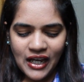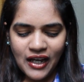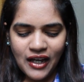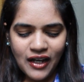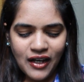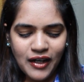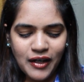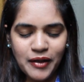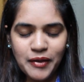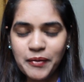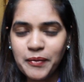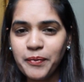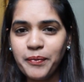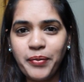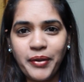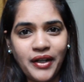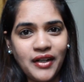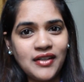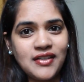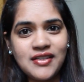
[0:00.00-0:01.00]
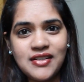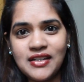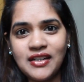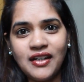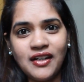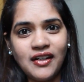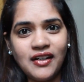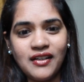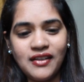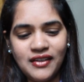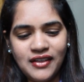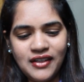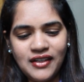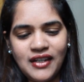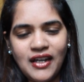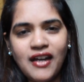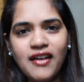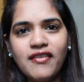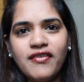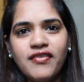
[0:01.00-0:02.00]
But yeah, they
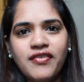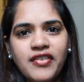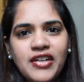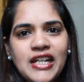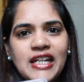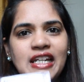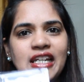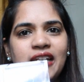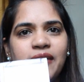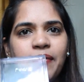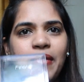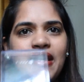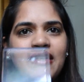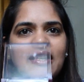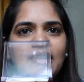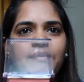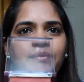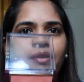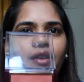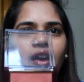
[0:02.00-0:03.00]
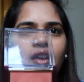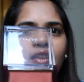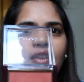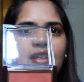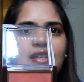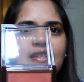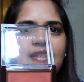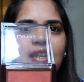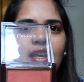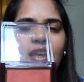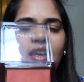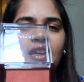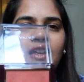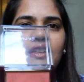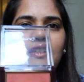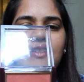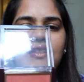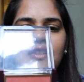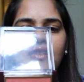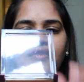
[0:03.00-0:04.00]
have really amazing products
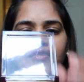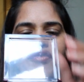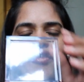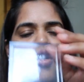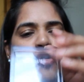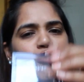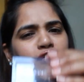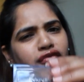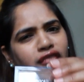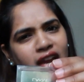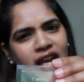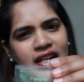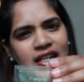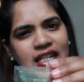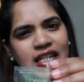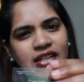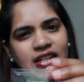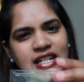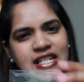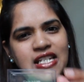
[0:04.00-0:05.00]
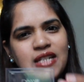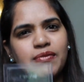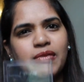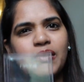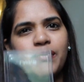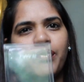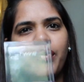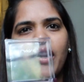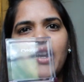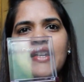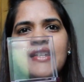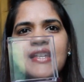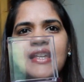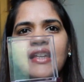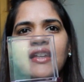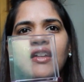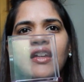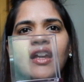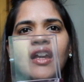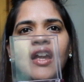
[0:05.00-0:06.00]
and for fairly reasonable
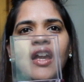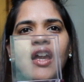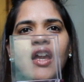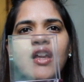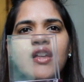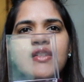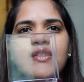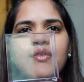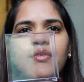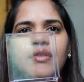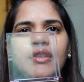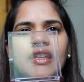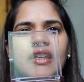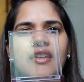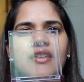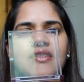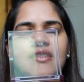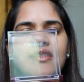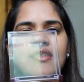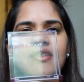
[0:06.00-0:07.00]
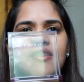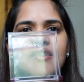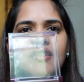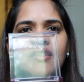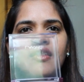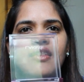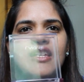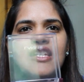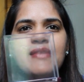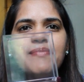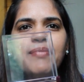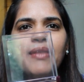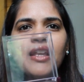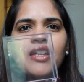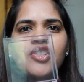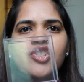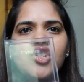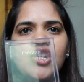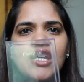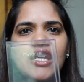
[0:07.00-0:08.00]
pricing. So this
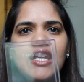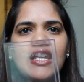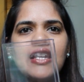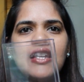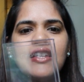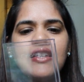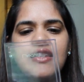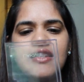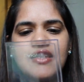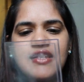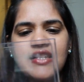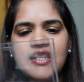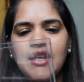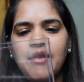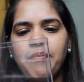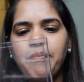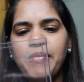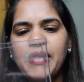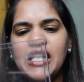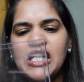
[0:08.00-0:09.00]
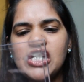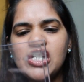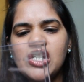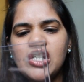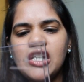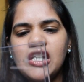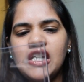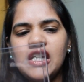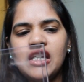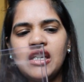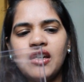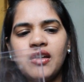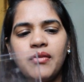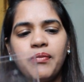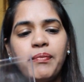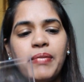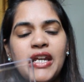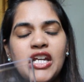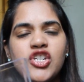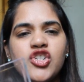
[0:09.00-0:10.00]
blush is
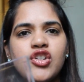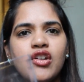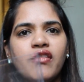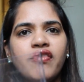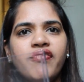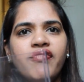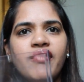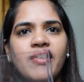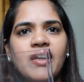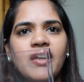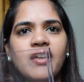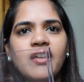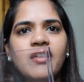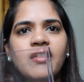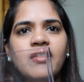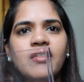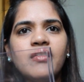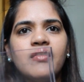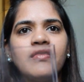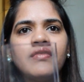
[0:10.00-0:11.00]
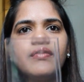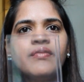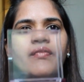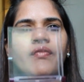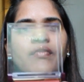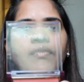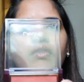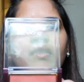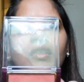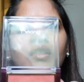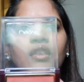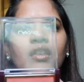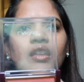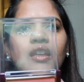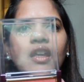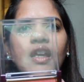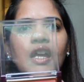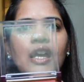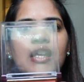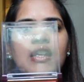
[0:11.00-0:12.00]
Peach Affair,
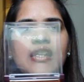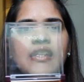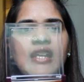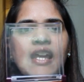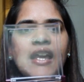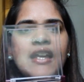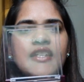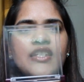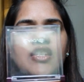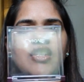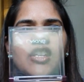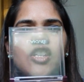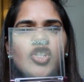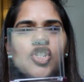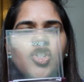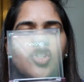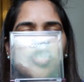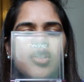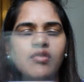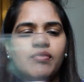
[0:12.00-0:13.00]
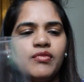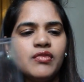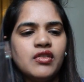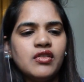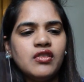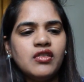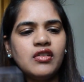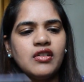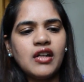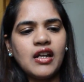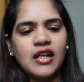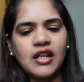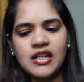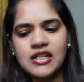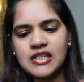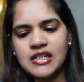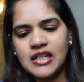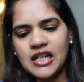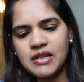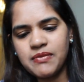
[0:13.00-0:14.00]
and it has shimmer.
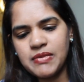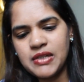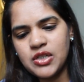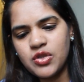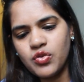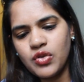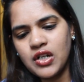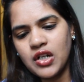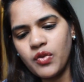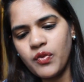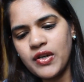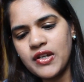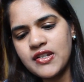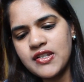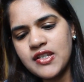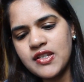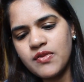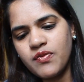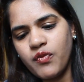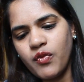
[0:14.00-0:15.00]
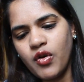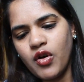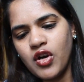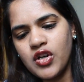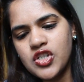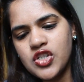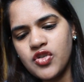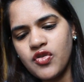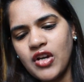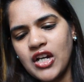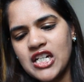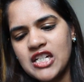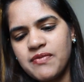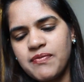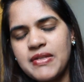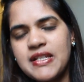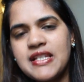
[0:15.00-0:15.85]
And let me do a quick swatch right